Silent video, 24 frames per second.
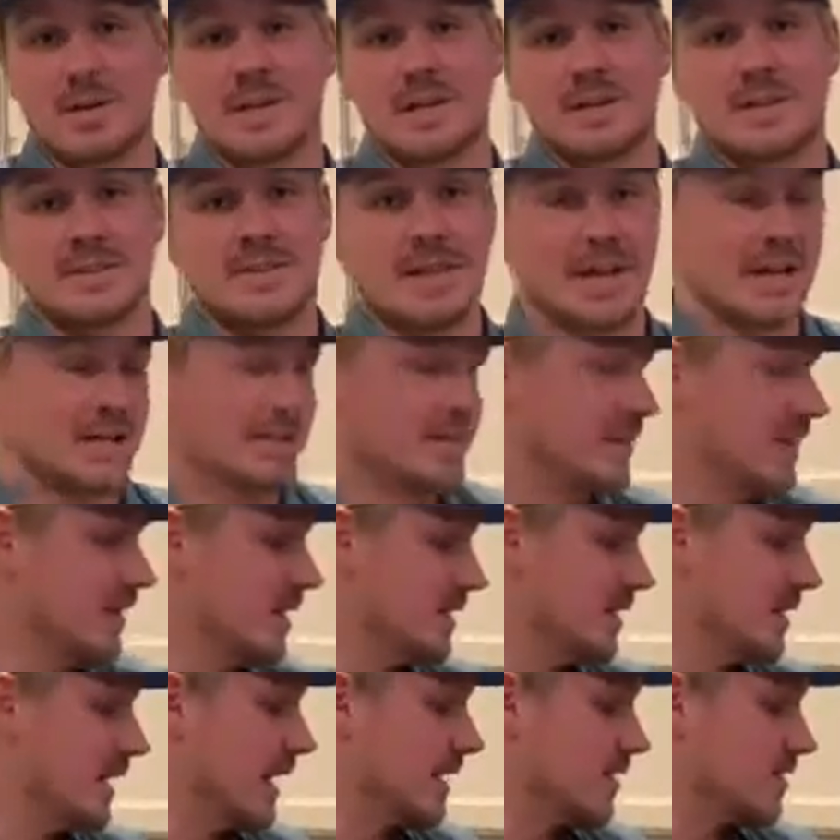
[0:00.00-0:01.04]
that the
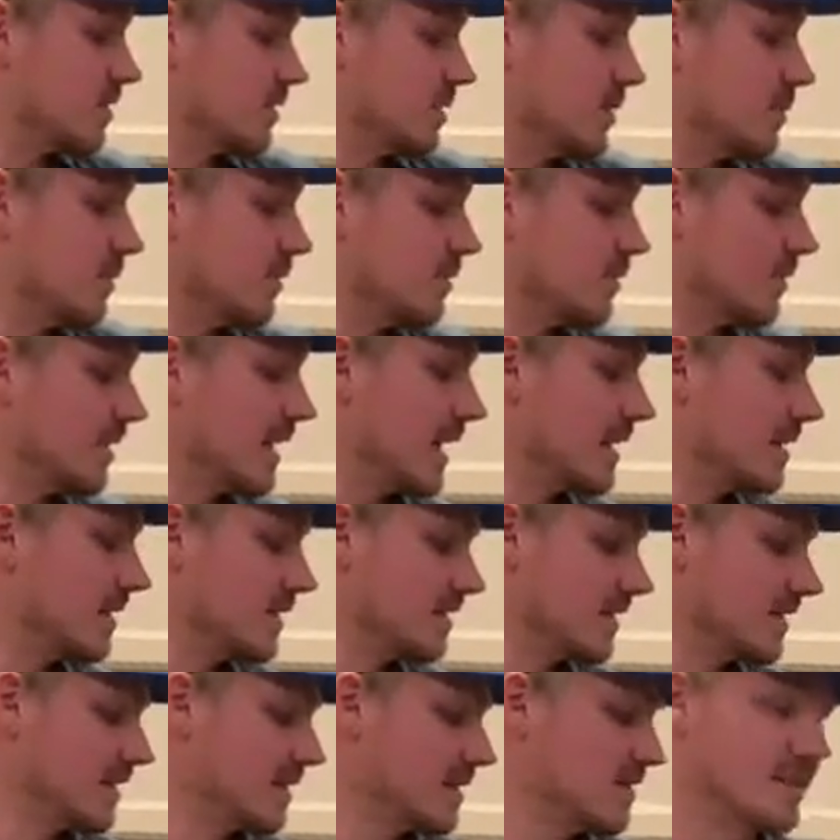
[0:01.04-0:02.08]
NitroBrew kettle
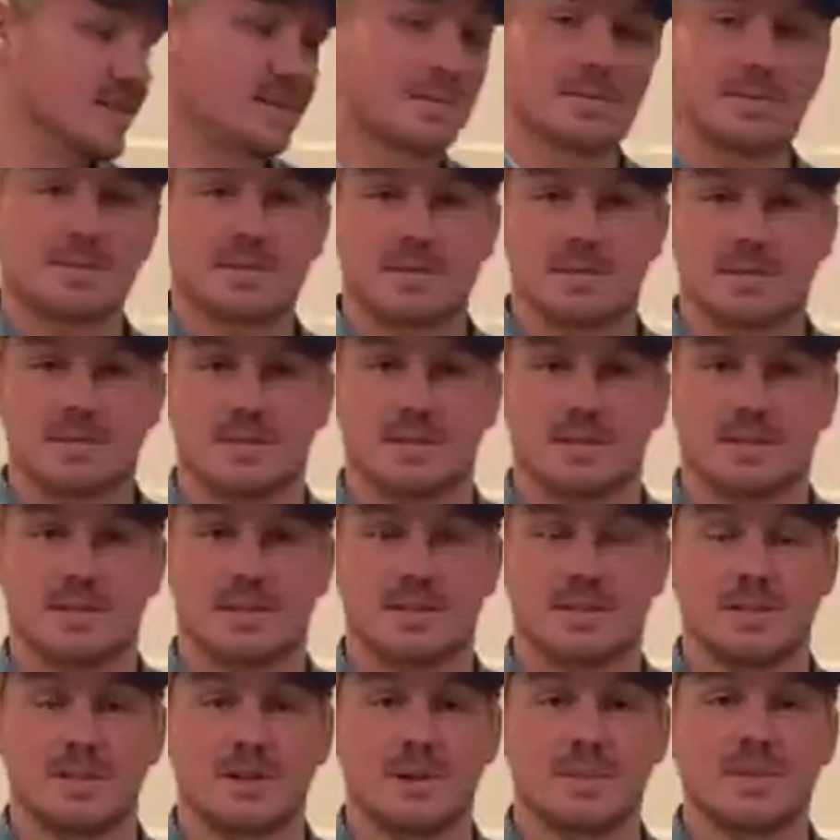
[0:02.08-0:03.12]
systems could
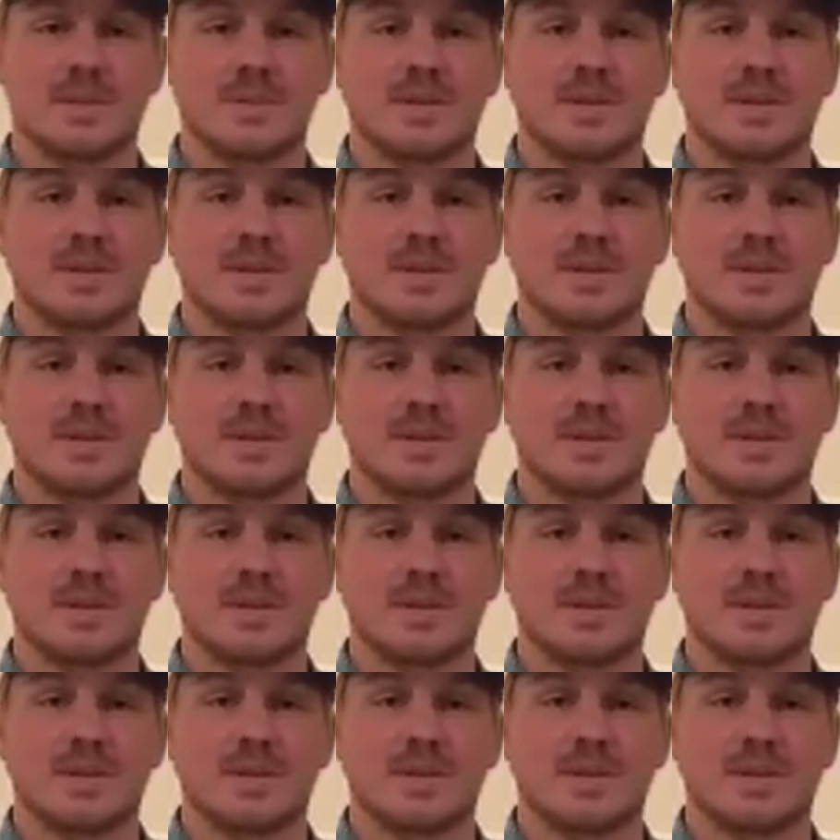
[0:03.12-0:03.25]
do.